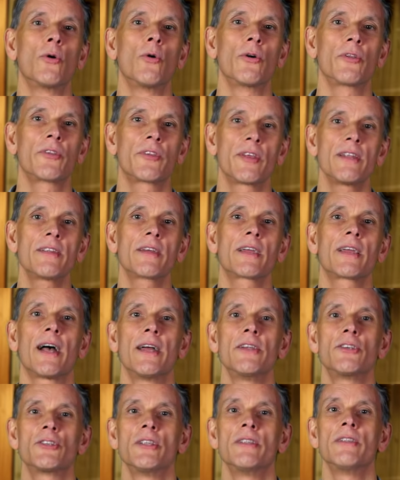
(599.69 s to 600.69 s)

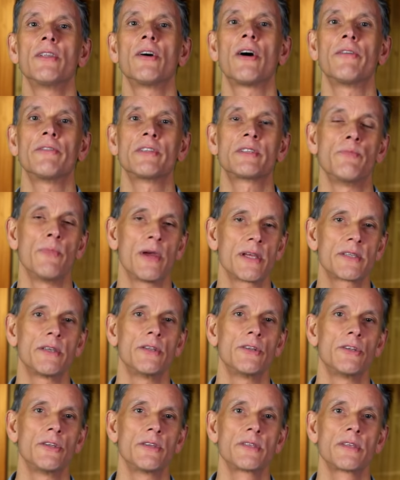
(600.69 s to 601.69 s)
authentication of its
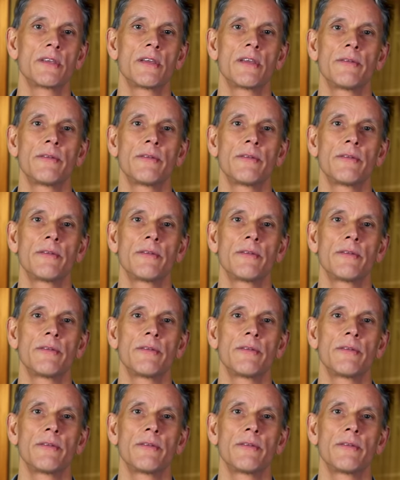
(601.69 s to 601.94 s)
messages.